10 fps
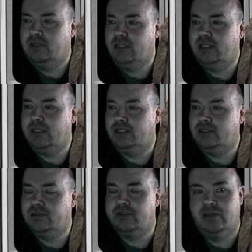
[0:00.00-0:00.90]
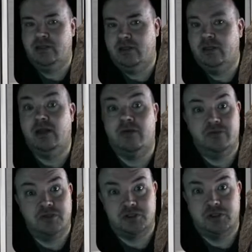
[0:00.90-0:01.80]
At least, not
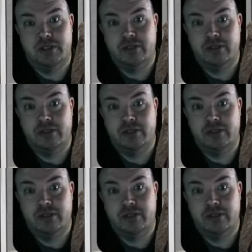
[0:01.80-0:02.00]
officially.